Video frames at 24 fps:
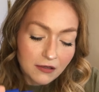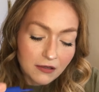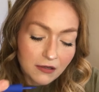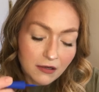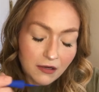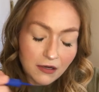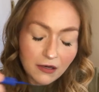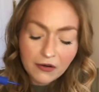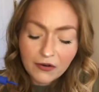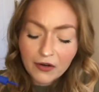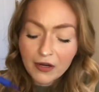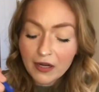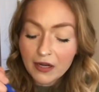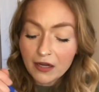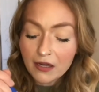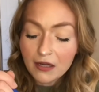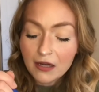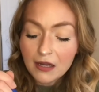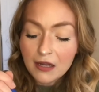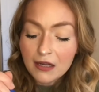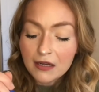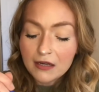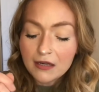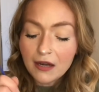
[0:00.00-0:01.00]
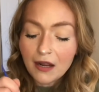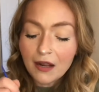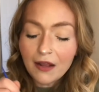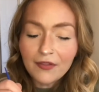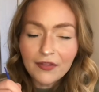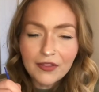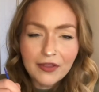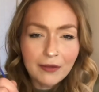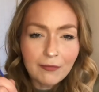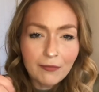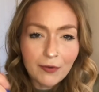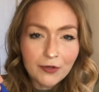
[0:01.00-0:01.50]
okay, not
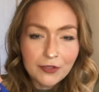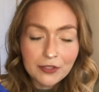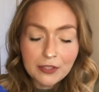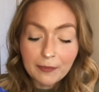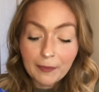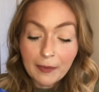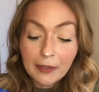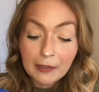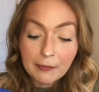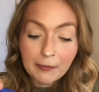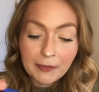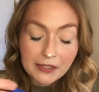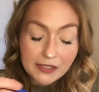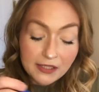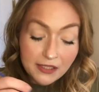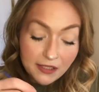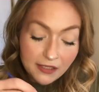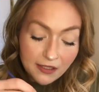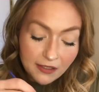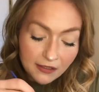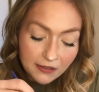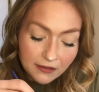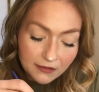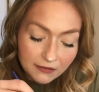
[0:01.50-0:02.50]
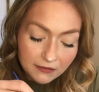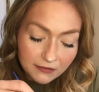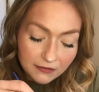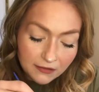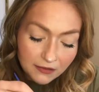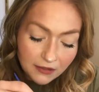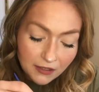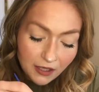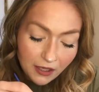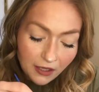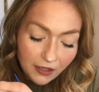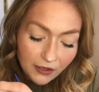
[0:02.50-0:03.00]
the most pigmented
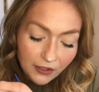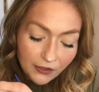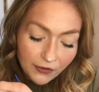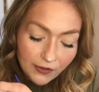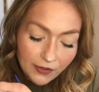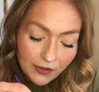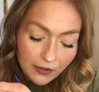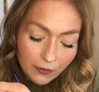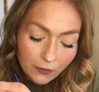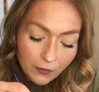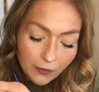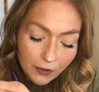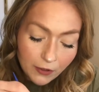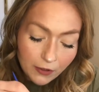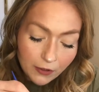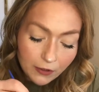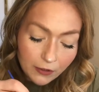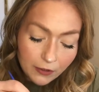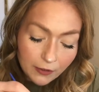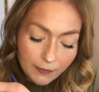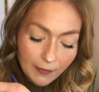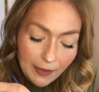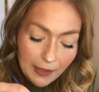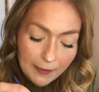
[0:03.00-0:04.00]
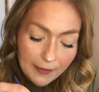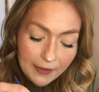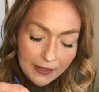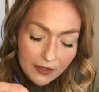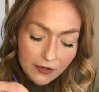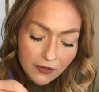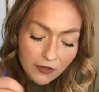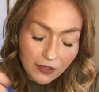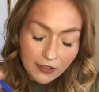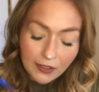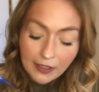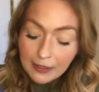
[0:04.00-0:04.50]
color in the world. Maybe you
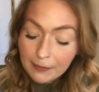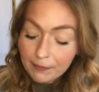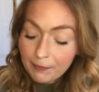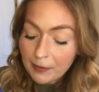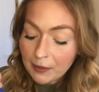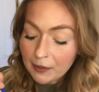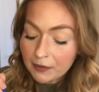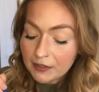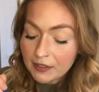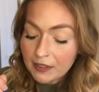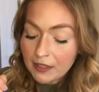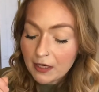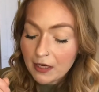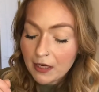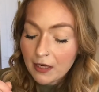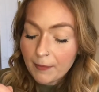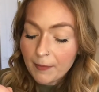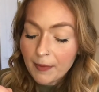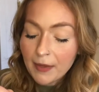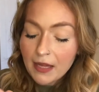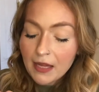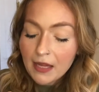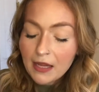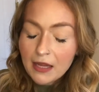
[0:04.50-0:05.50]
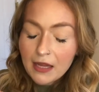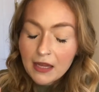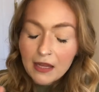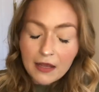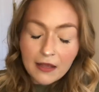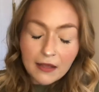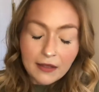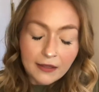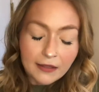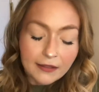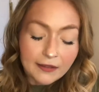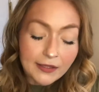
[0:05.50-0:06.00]
could like build it up
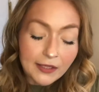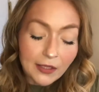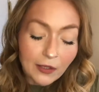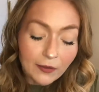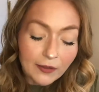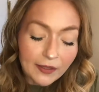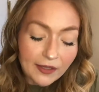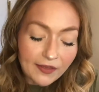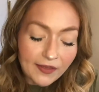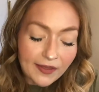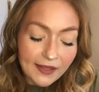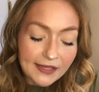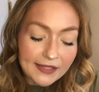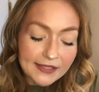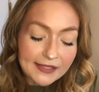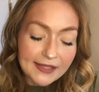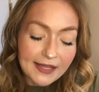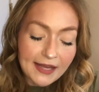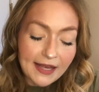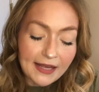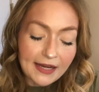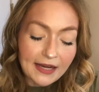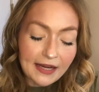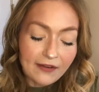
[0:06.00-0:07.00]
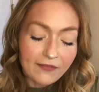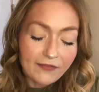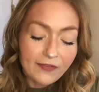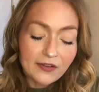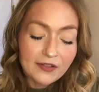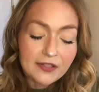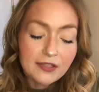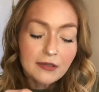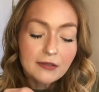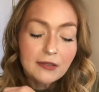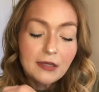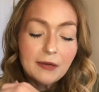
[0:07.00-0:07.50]
the only thing is that I feel
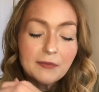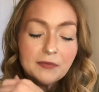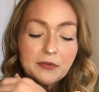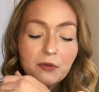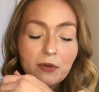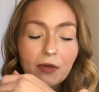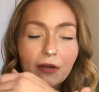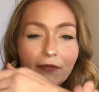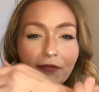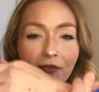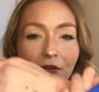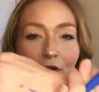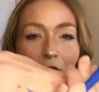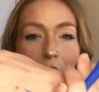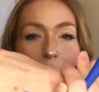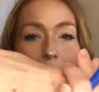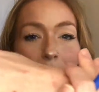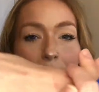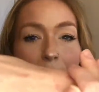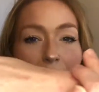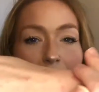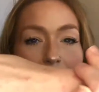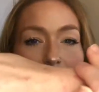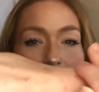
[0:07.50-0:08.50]
sometimes whenever you build